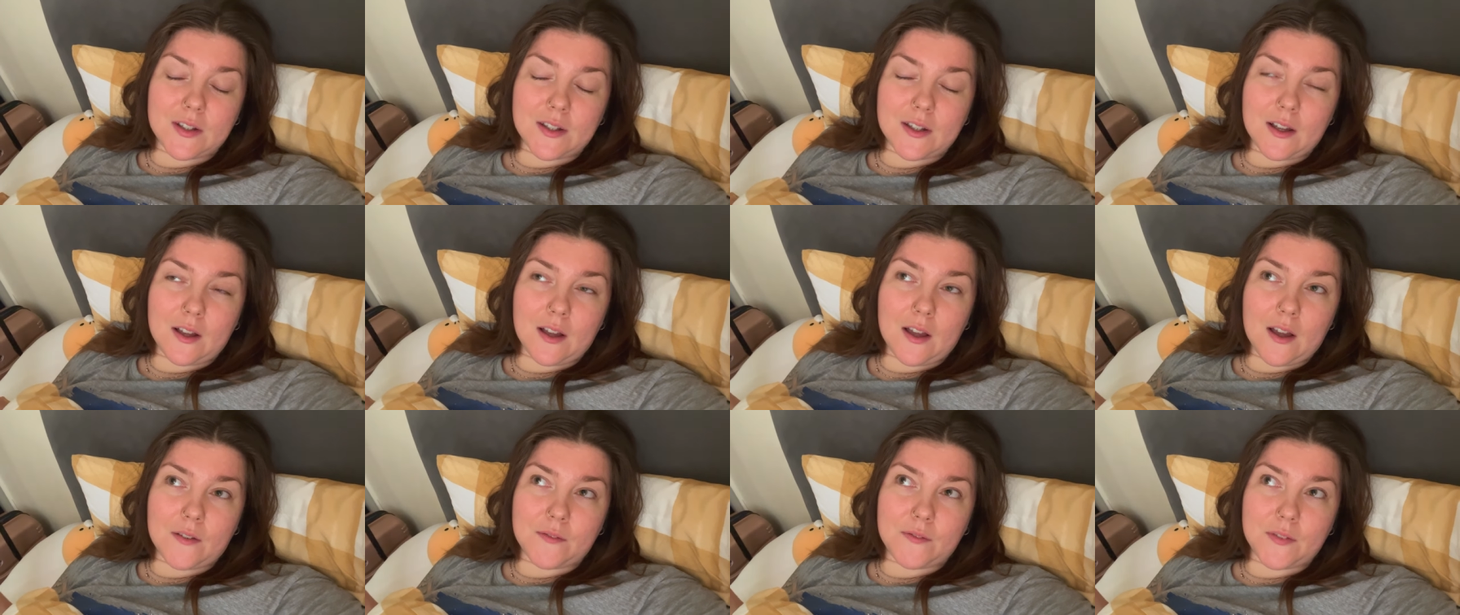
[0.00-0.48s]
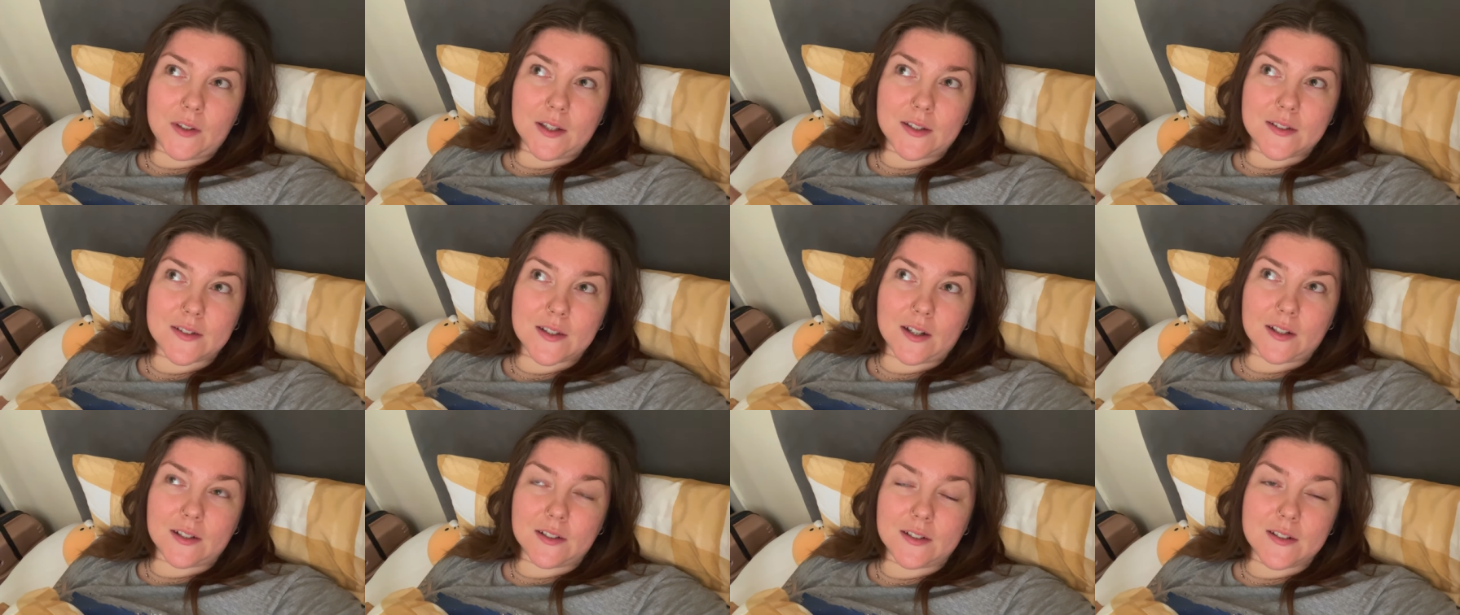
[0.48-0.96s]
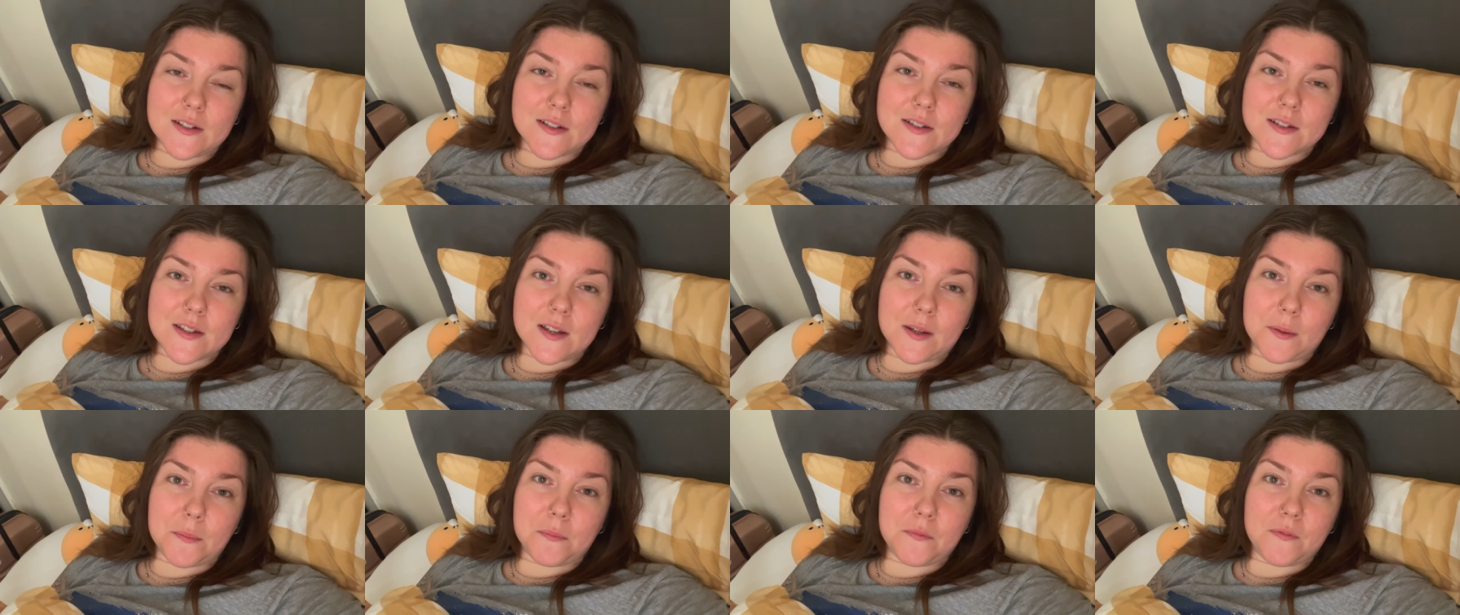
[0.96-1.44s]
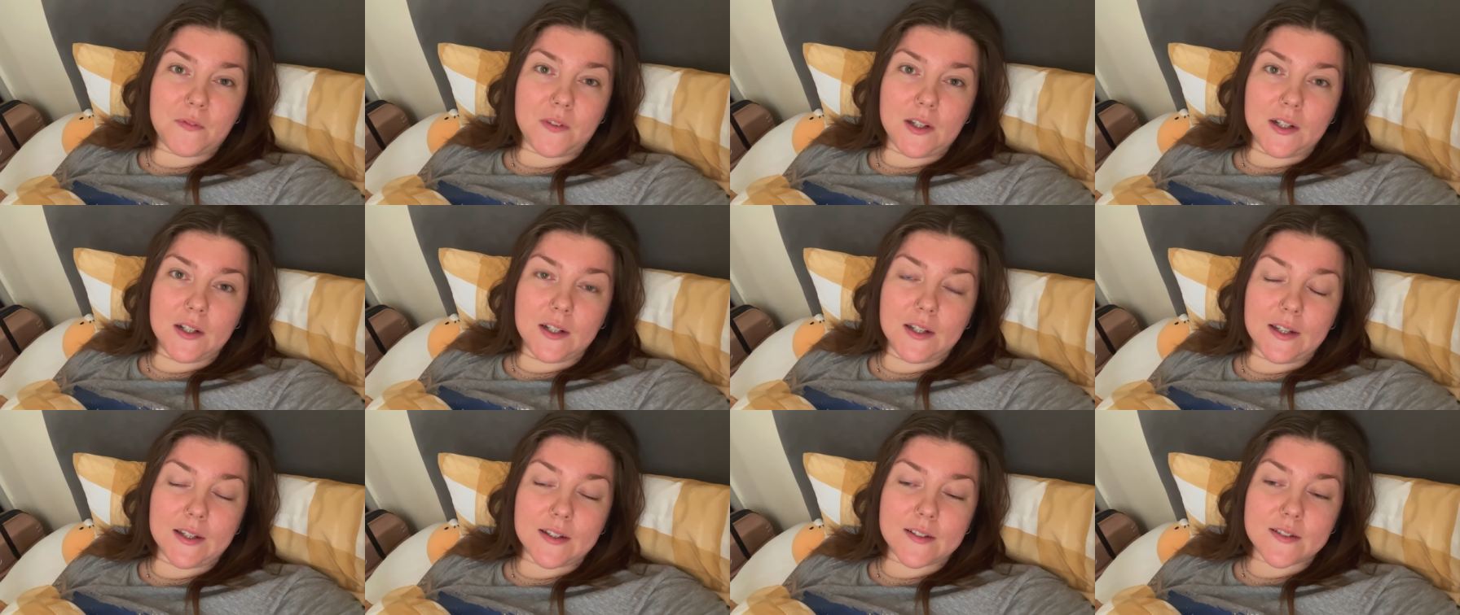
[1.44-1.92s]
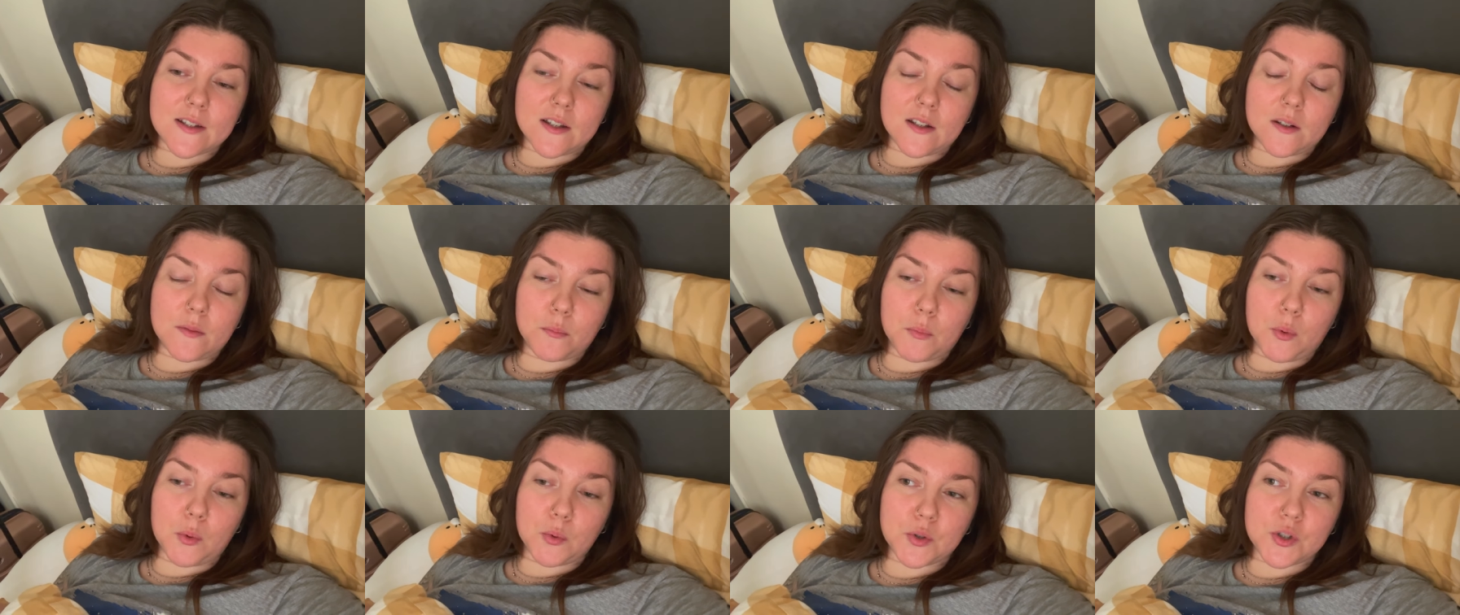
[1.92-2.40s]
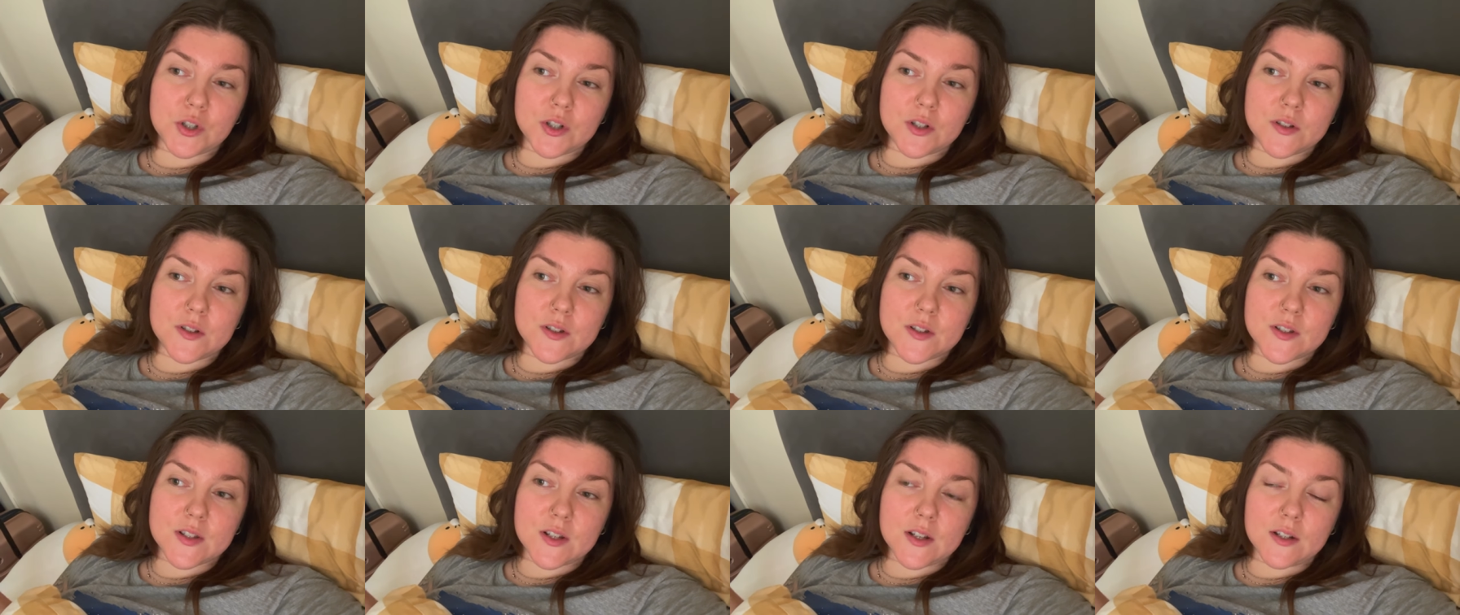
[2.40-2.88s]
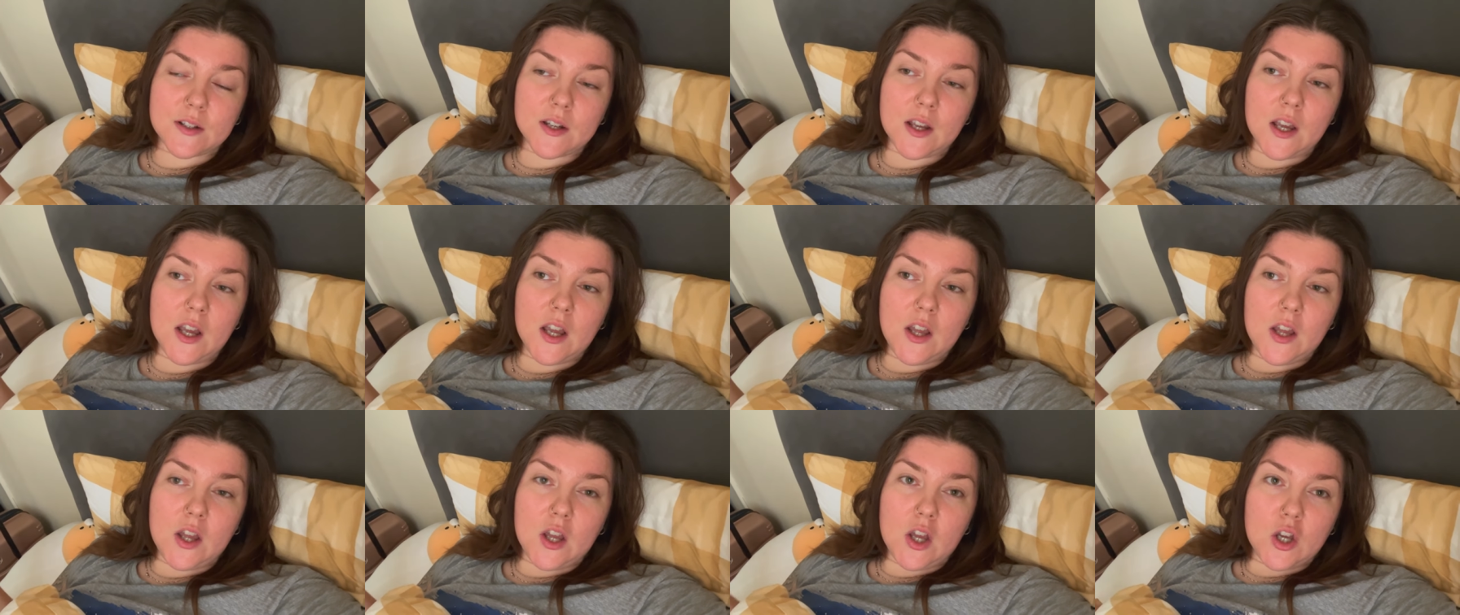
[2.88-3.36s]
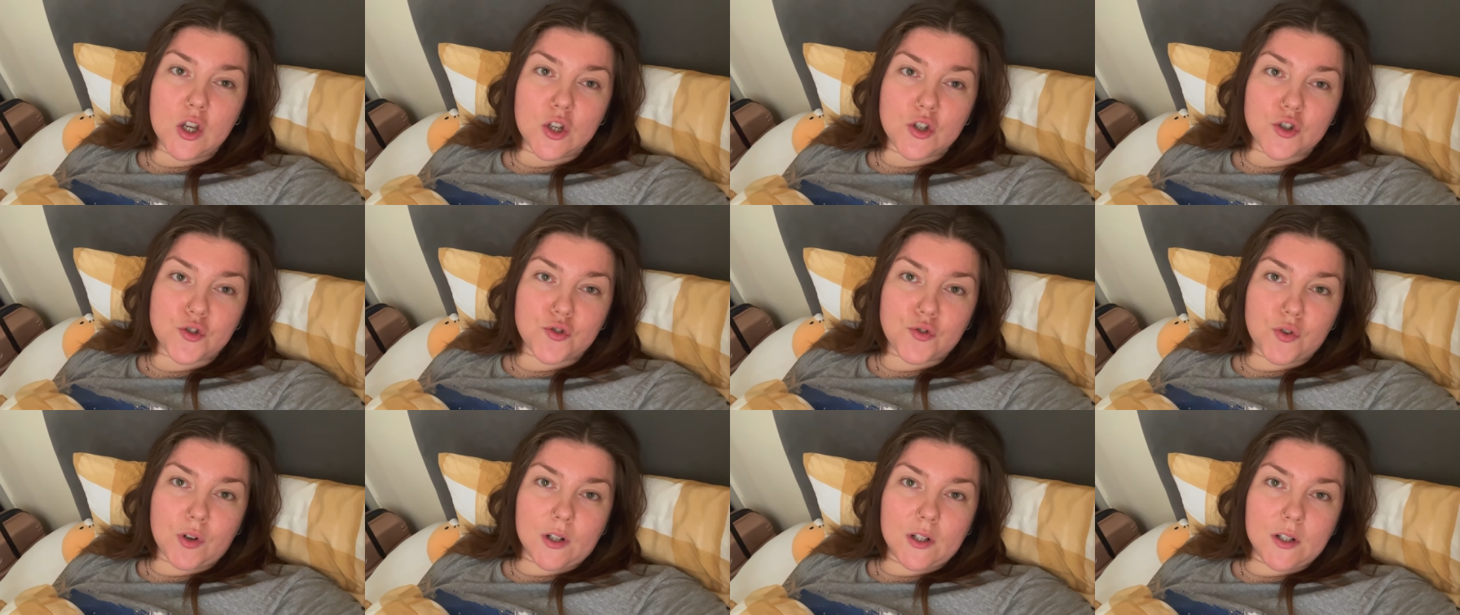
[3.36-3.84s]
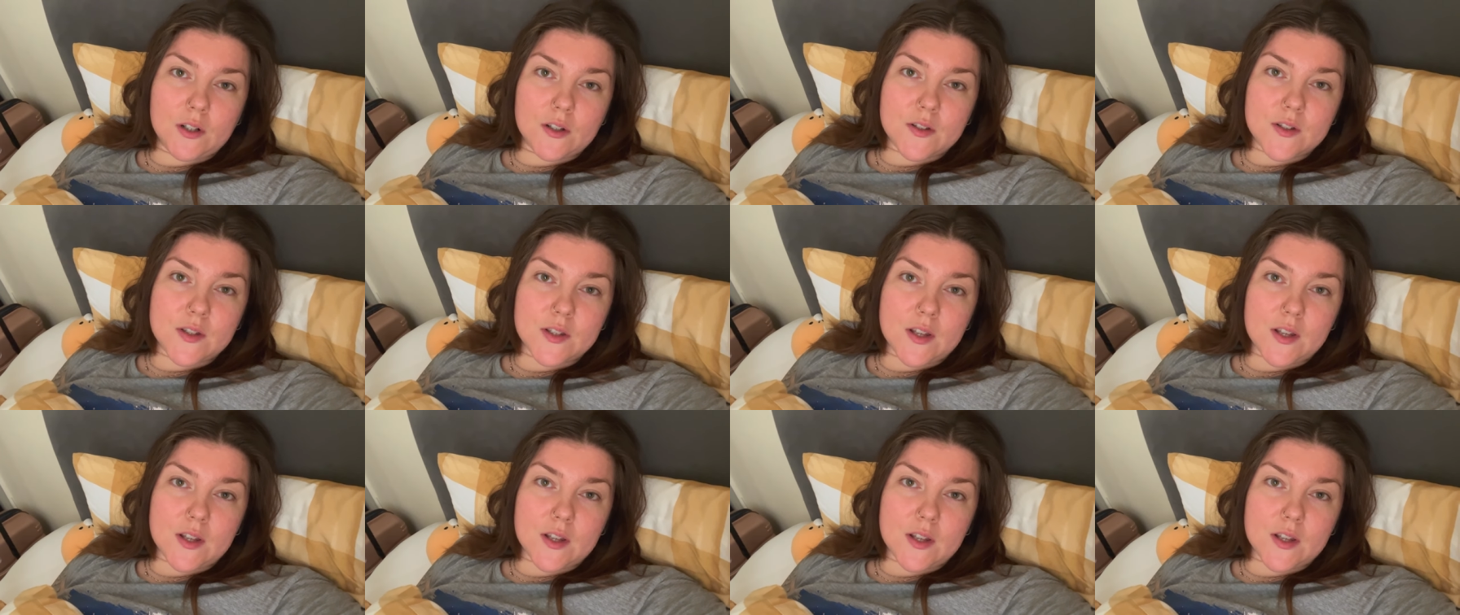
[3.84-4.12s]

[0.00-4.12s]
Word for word: have exactly the same feelings and emotions and struggles